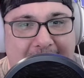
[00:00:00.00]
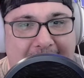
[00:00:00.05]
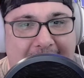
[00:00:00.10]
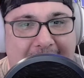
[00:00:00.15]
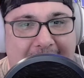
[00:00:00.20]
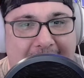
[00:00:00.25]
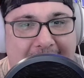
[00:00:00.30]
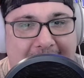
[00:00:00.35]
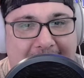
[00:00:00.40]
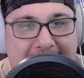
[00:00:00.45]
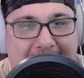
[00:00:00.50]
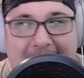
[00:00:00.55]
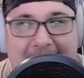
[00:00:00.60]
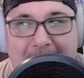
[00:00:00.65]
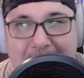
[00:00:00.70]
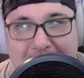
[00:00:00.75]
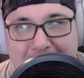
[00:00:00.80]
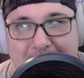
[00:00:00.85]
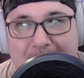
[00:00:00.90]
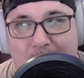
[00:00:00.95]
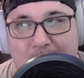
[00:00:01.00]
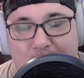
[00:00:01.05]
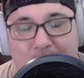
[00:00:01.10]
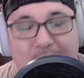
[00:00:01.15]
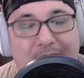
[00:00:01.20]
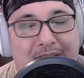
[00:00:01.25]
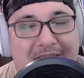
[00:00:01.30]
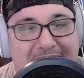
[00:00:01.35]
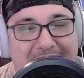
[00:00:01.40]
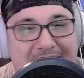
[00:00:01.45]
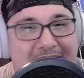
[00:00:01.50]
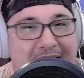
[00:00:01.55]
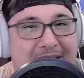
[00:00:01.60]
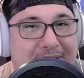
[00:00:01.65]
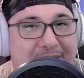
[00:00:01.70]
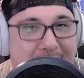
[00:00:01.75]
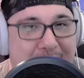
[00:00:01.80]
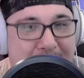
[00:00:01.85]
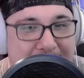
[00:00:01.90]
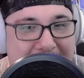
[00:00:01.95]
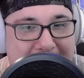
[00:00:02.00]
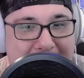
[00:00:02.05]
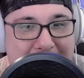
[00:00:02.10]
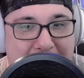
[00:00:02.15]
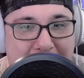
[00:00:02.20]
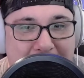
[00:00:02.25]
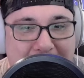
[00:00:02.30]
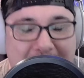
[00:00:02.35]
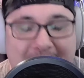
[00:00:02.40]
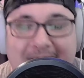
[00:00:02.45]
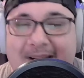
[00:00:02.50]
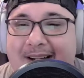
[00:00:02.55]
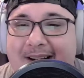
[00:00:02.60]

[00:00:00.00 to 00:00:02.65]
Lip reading: and I'm really excited to read more.